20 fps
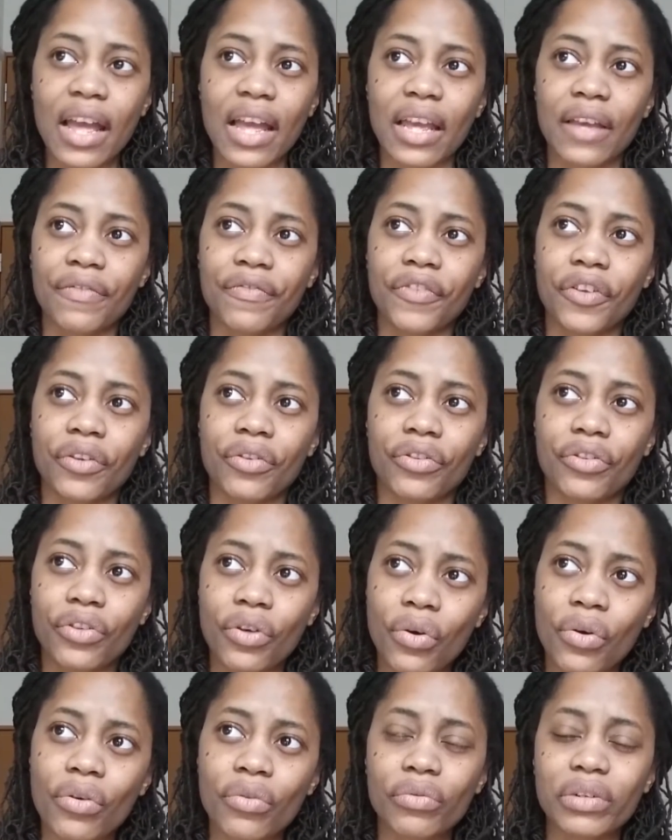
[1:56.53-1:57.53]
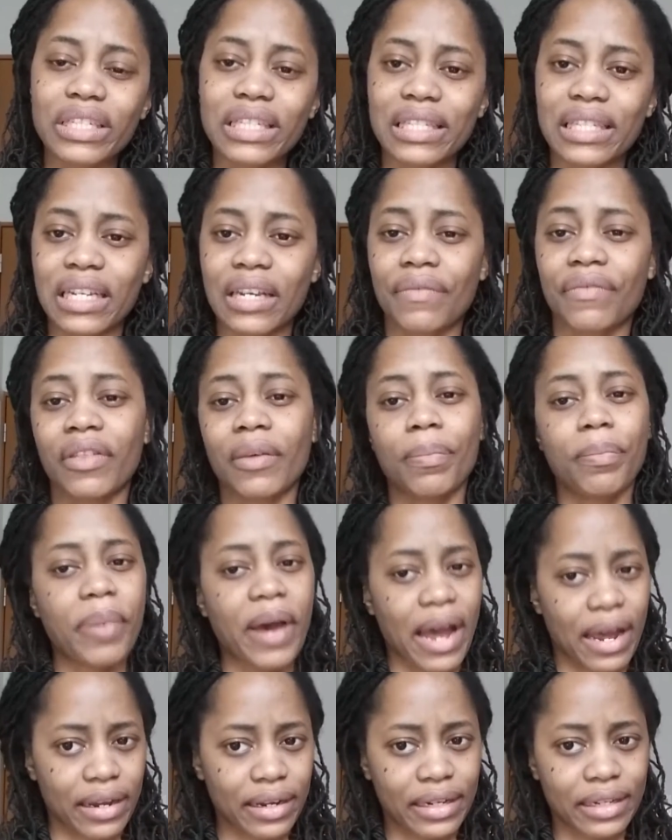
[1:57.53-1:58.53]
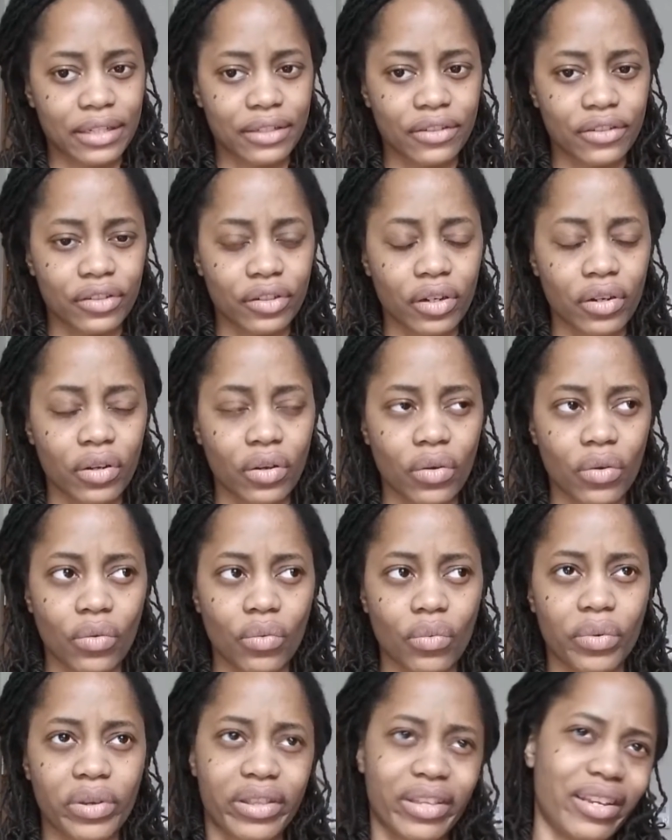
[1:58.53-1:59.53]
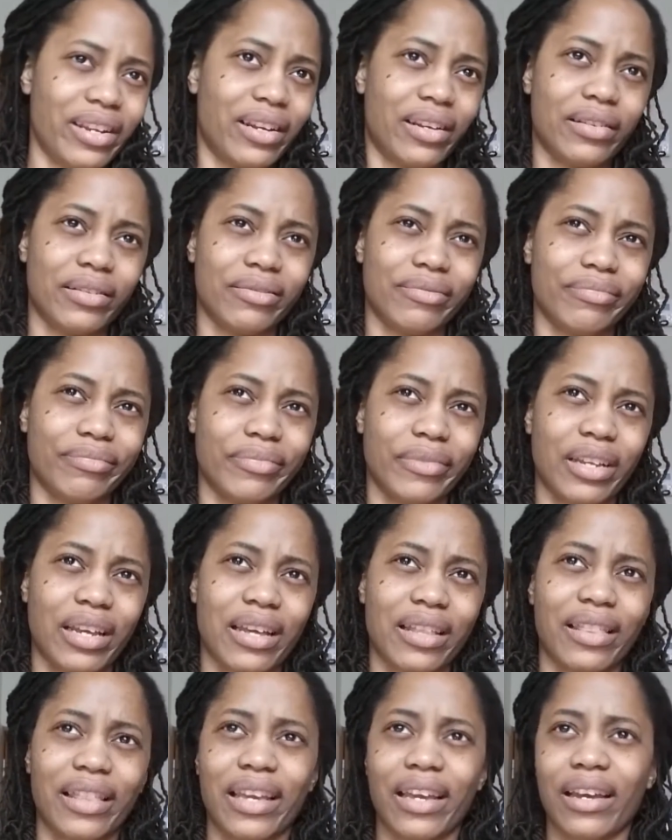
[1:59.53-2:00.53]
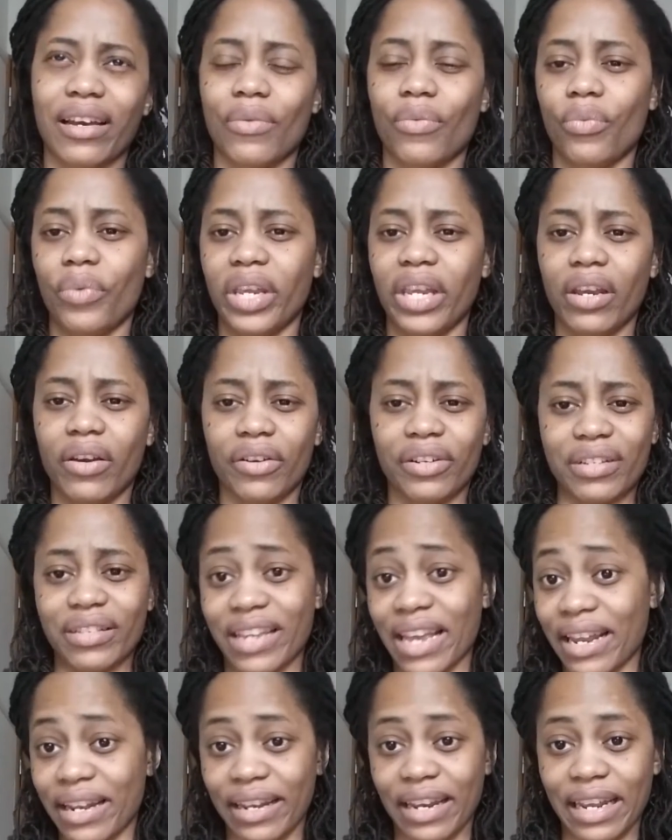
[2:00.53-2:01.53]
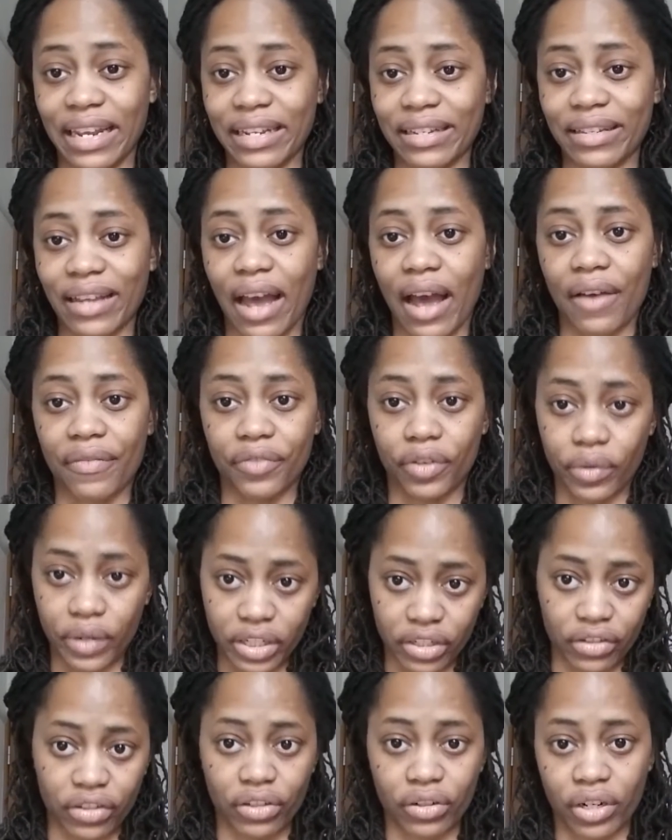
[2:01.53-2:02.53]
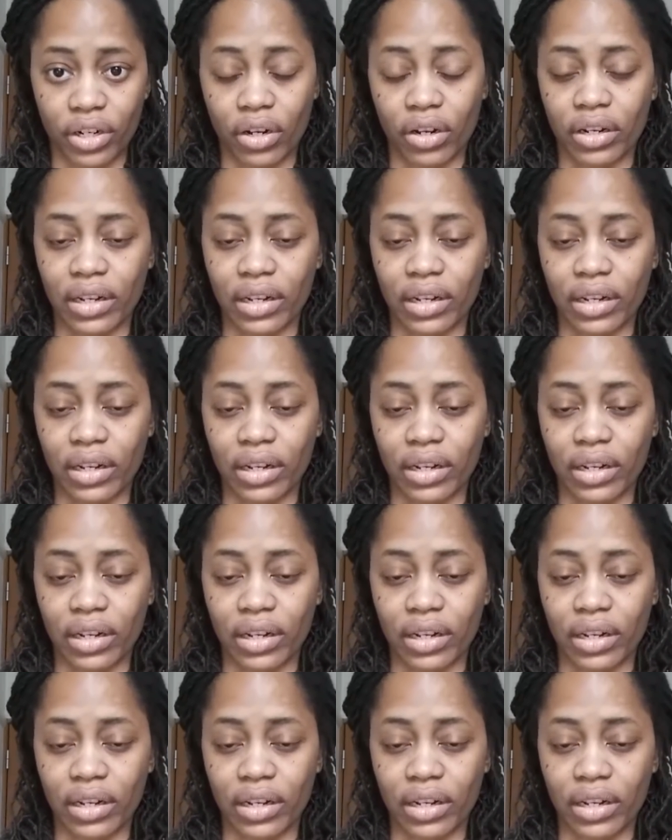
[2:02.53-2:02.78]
If you don't receive the package within, I think, a week or 10 days after registering